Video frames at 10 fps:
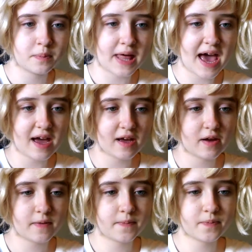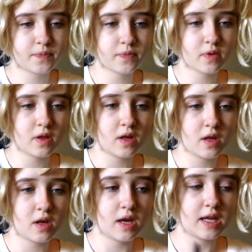black.
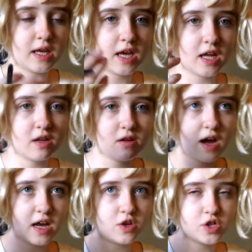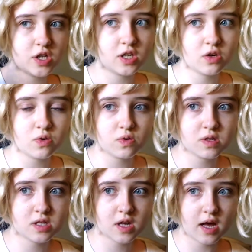And again, I usually
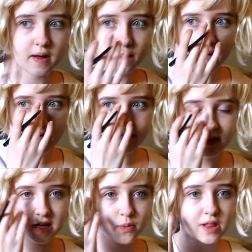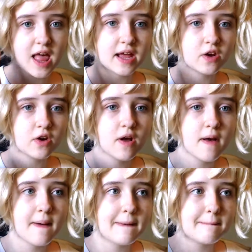use e.l.f.'s liquid liner,
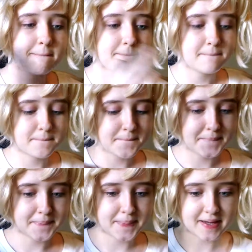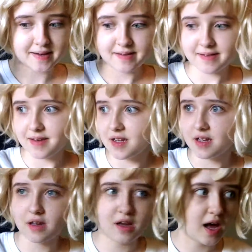but
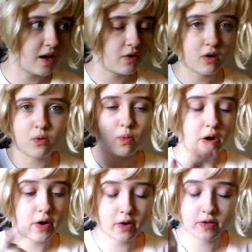I don't know where